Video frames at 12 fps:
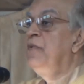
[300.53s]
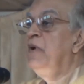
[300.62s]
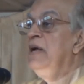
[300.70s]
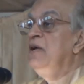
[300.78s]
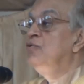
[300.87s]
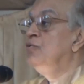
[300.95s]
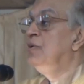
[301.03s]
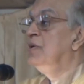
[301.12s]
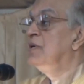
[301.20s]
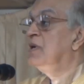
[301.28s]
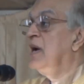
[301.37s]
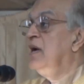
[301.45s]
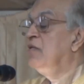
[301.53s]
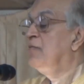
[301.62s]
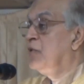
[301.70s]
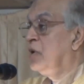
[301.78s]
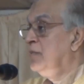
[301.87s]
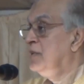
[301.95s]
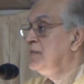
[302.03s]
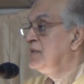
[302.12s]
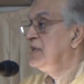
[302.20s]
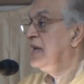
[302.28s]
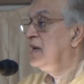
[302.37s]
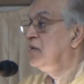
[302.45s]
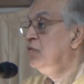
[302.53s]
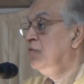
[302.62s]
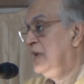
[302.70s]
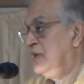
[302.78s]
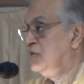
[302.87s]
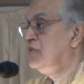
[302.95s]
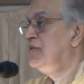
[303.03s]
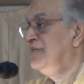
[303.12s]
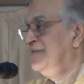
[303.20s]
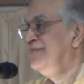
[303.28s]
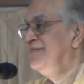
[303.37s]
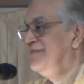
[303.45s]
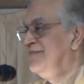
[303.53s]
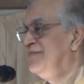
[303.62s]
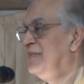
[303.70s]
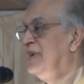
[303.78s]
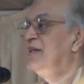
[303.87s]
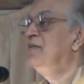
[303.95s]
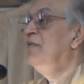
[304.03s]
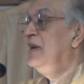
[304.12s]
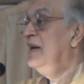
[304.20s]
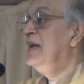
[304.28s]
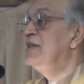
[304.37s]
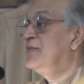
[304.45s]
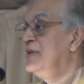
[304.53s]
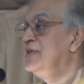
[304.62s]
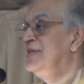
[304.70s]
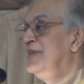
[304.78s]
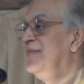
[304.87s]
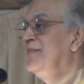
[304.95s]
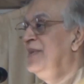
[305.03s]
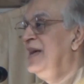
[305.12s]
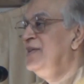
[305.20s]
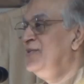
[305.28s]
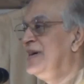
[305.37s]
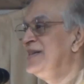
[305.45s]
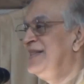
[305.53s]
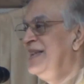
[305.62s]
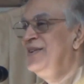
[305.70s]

prey to the kind of problems that you mentioned. But it's a very nice question. Glad you asked.